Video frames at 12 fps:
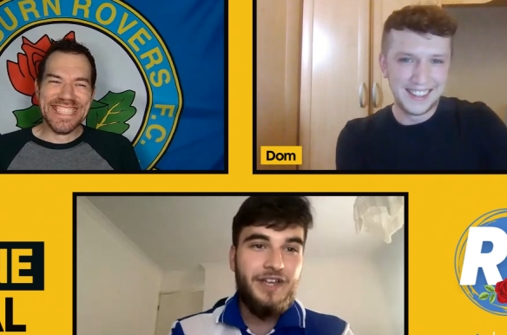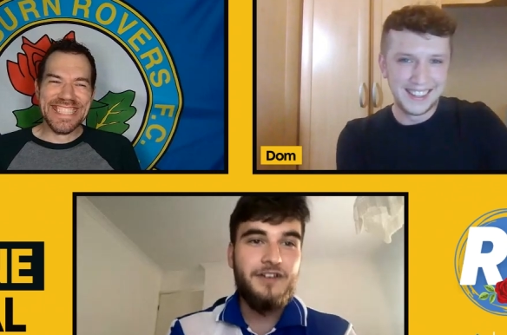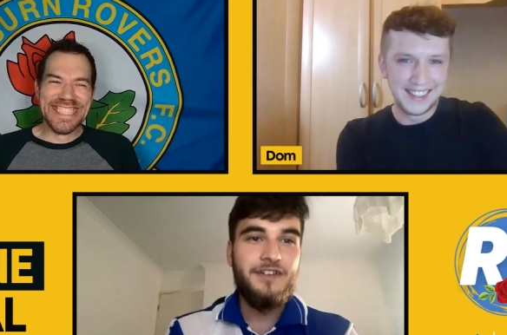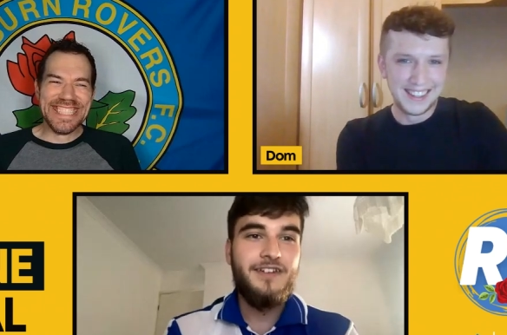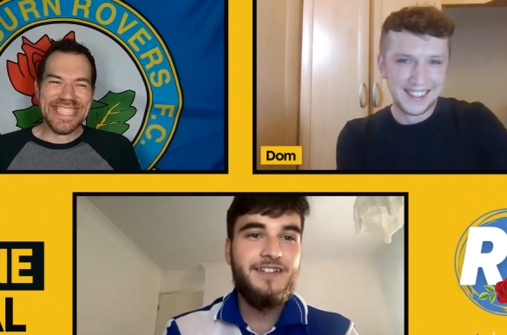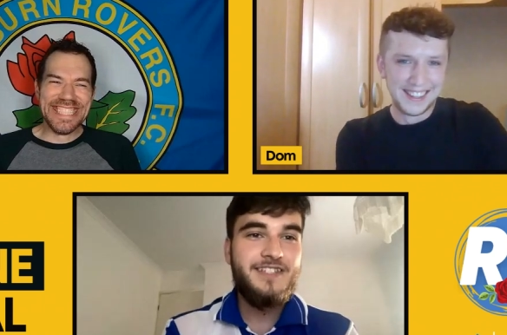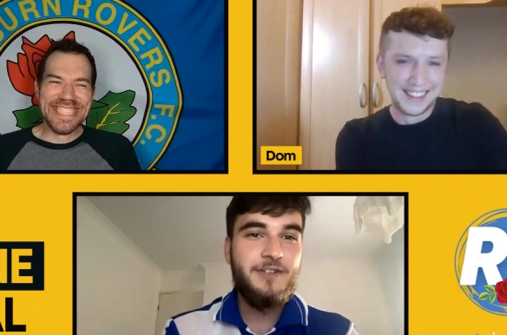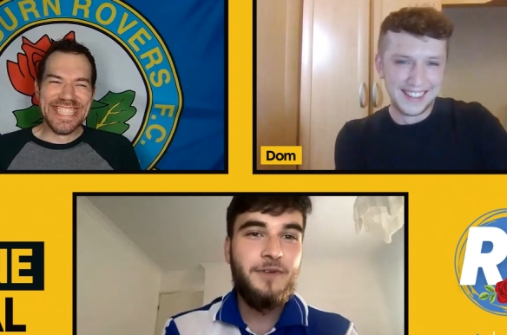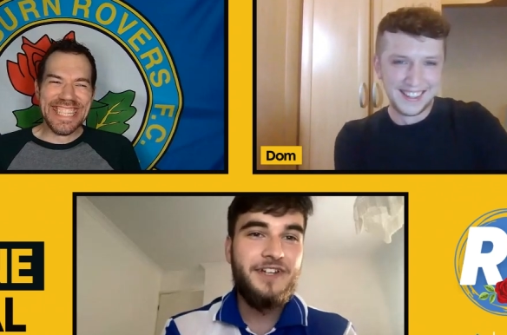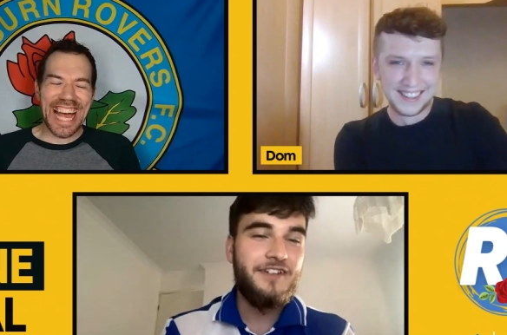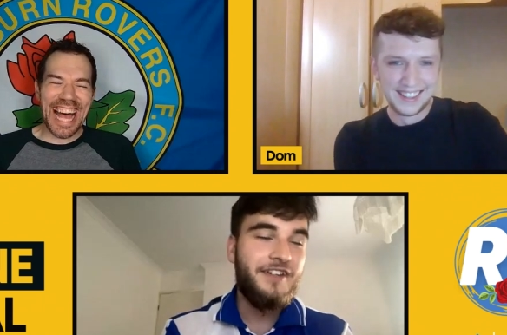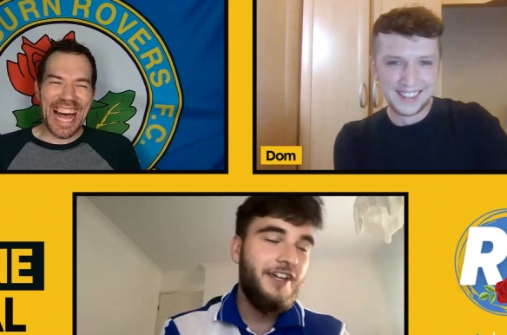Speaker 1: Wigan, to
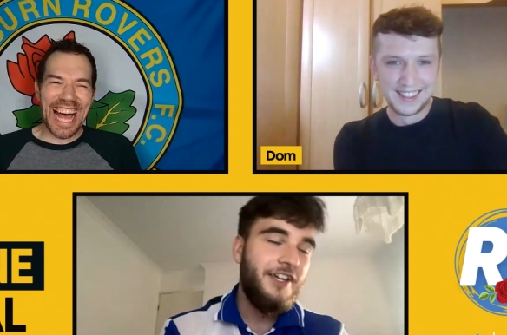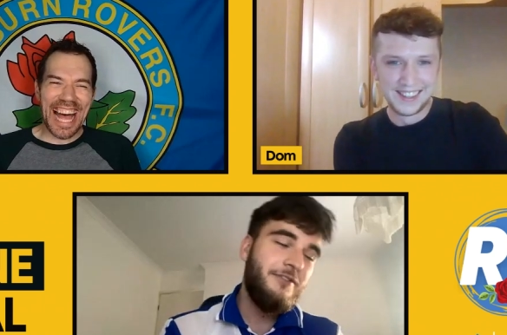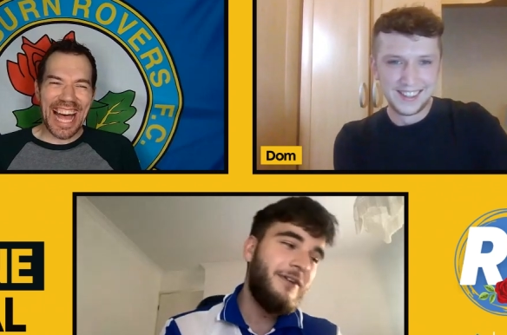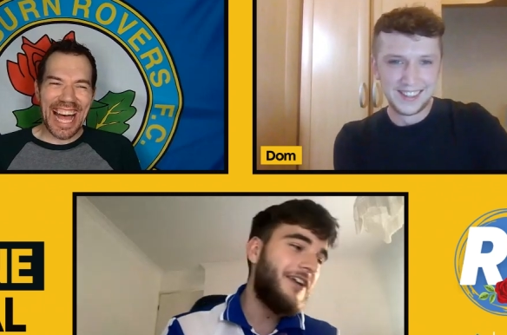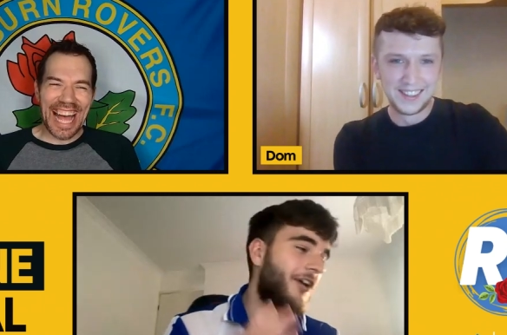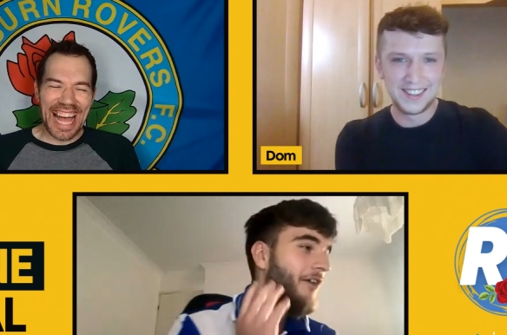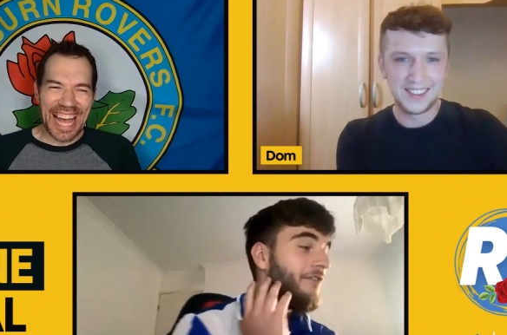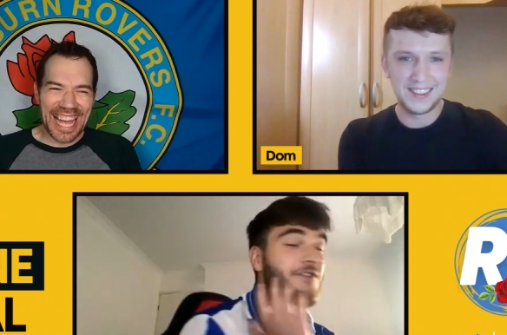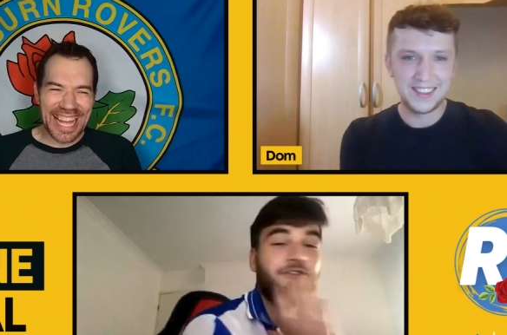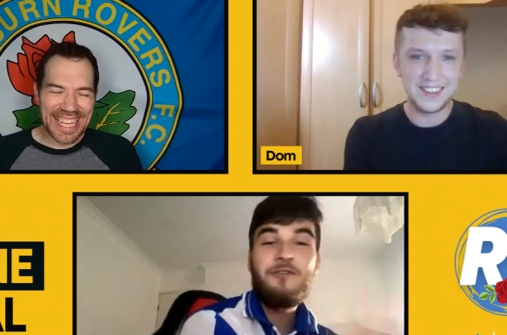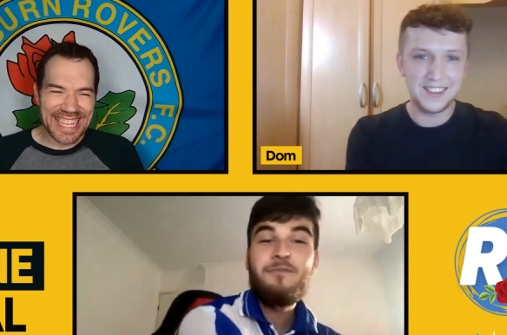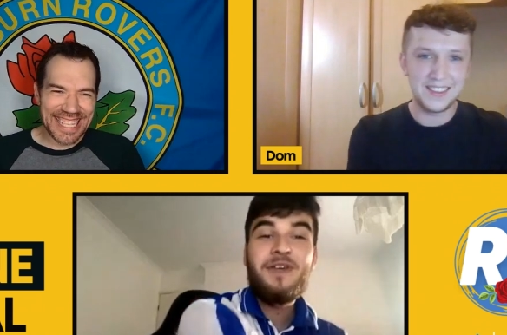Wigan. You had
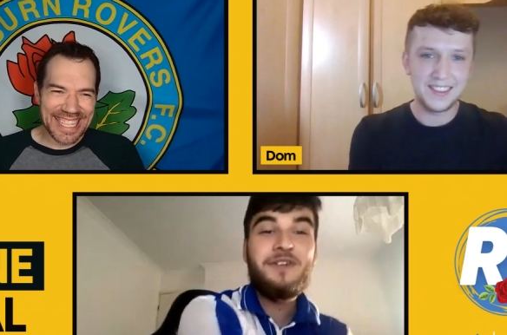offers from